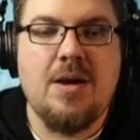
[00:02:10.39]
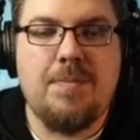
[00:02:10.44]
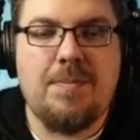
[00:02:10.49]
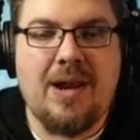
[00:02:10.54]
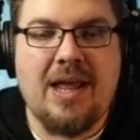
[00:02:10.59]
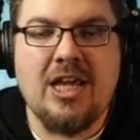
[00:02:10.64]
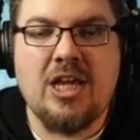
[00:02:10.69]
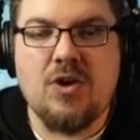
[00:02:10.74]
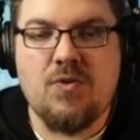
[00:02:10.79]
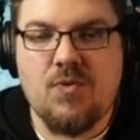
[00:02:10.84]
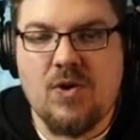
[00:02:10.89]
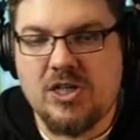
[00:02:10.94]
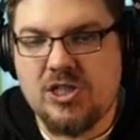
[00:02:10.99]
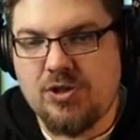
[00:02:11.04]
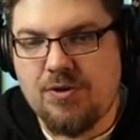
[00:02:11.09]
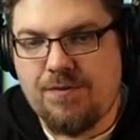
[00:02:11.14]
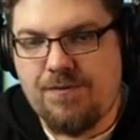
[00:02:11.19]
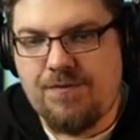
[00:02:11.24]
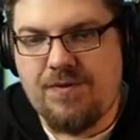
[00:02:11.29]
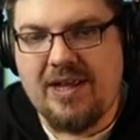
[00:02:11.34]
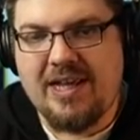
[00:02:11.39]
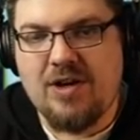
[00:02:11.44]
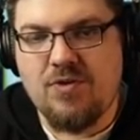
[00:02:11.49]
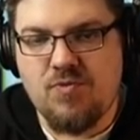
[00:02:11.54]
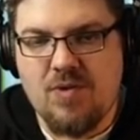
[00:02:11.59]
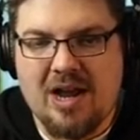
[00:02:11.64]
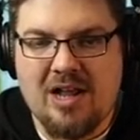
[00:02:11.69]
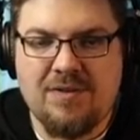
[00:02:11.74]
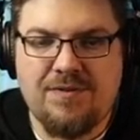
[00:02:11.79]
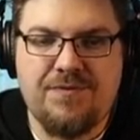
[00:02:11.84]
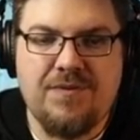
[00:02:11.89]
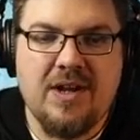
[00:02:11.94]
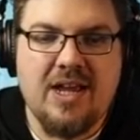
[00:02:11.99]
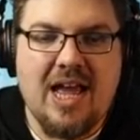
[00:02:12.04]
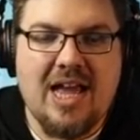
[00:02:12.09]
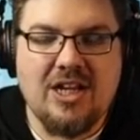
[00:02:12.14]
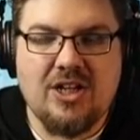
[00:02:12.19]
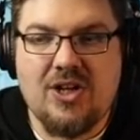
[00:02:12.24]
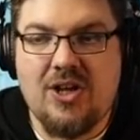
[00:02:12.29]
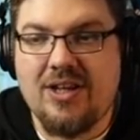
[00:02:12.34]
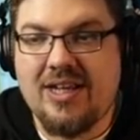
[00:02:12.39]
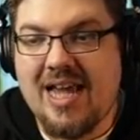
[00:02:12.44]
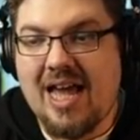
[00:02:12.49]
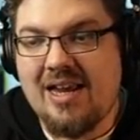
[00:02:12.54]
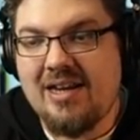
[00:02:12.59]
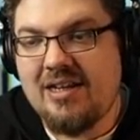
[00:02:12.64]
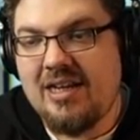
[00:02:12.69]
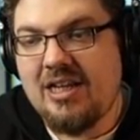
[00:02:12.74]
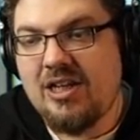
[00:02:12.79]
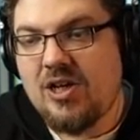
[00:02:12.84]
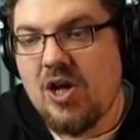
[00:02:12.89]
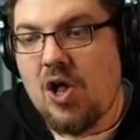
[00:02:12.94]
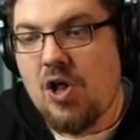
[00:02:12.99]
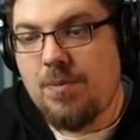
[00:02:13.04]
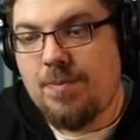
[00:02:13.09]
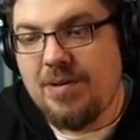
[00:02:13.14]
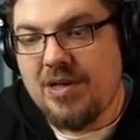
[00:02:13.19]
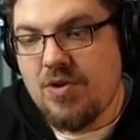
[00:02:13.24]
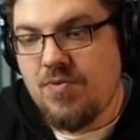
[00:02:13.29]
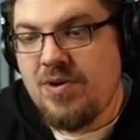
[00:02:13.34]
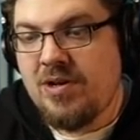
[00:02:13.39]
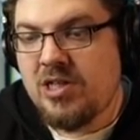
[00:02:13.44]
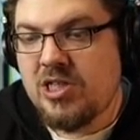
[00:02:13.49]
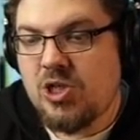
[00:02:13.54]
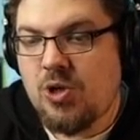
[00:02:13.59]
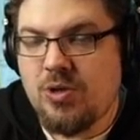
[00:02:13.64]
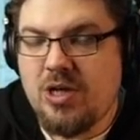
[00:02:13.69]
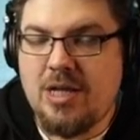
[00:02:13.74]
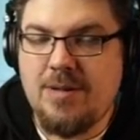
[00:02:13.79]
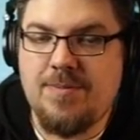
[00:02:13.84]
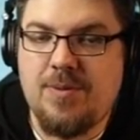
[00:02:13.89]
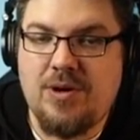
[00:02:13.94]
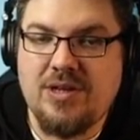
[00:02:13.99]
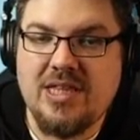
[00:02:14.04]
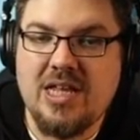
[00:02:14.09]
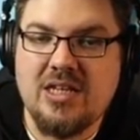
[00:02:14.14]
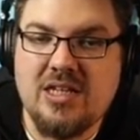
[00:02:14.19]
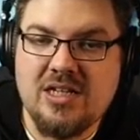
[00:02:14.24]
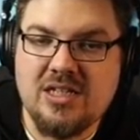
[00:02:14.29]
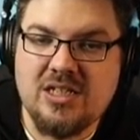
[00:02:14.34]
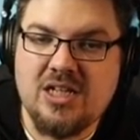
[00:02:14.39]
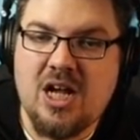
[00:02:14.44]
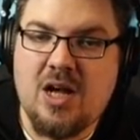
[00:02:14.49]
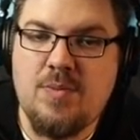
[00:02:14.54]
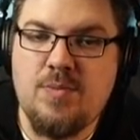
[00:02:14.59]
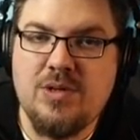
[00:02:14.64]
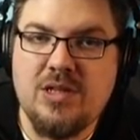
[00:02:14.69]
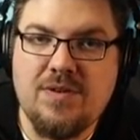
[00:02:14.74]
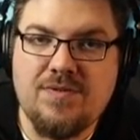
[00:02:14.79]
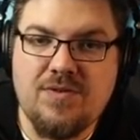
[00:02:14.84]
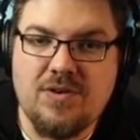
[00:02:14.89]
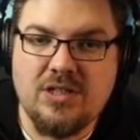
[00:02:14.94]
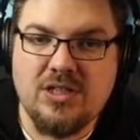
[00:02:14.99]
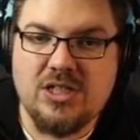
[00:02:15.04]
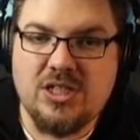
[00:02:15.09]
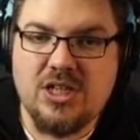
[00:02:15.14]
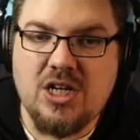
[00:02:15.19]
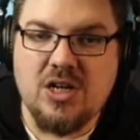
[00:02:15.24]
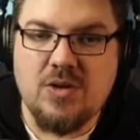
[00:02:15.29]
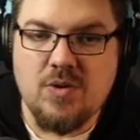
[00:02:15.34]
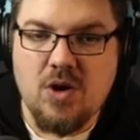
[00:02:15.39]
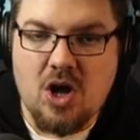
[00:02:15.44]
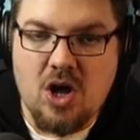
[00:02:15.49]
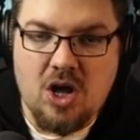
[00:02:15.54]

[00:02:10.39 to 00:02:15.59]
Blake, Russell, Fleet, Ralph, and Concannon in goal. But the real talking point then does come with the front two.